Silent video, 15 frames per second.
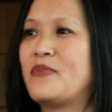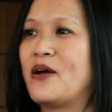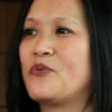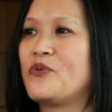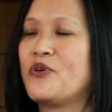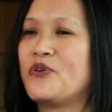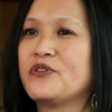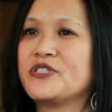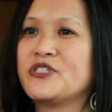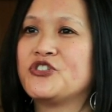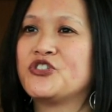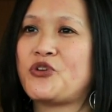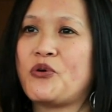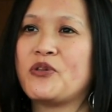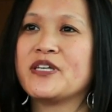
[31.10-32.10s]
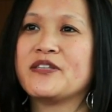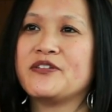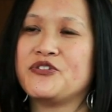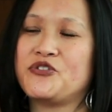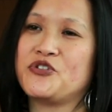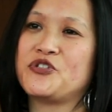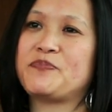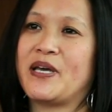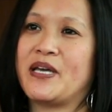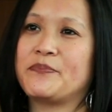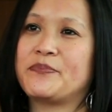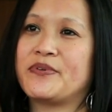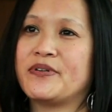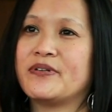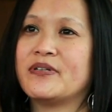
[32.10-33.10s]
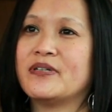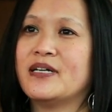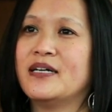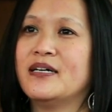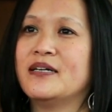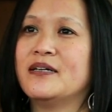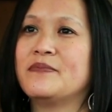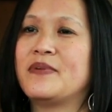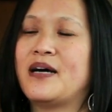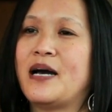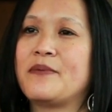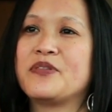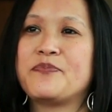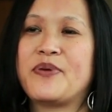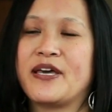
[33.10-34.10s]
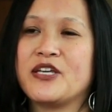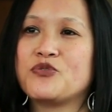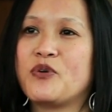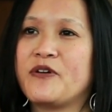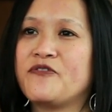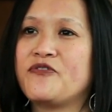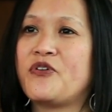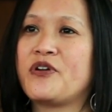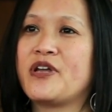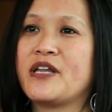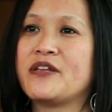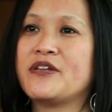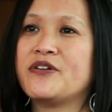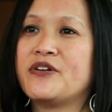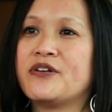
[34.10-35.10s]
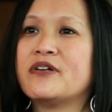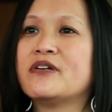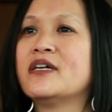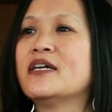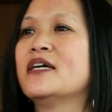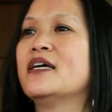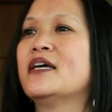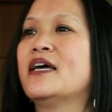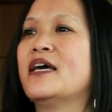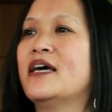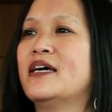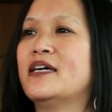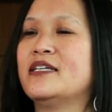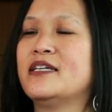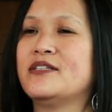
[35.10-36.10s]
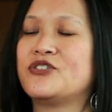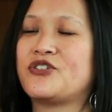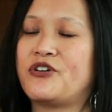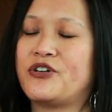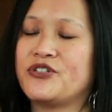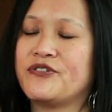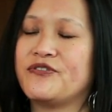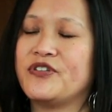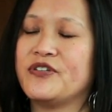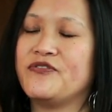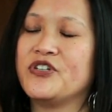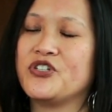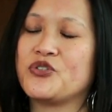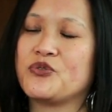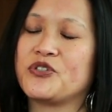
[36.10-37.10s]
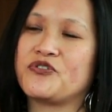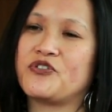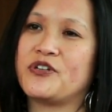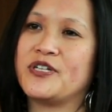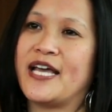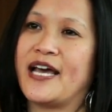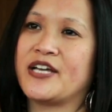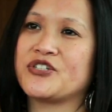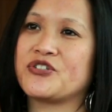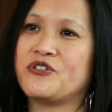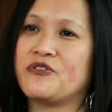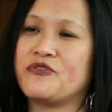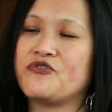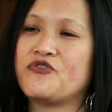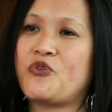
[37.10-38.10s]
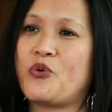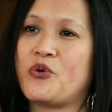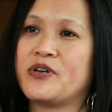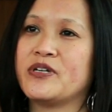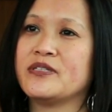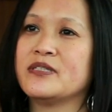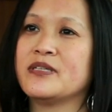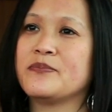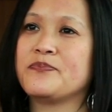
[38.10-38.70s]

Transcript: my role is solely the newspaper. Um, I'm the page one photo editor and in charge of the visuals for national and foreign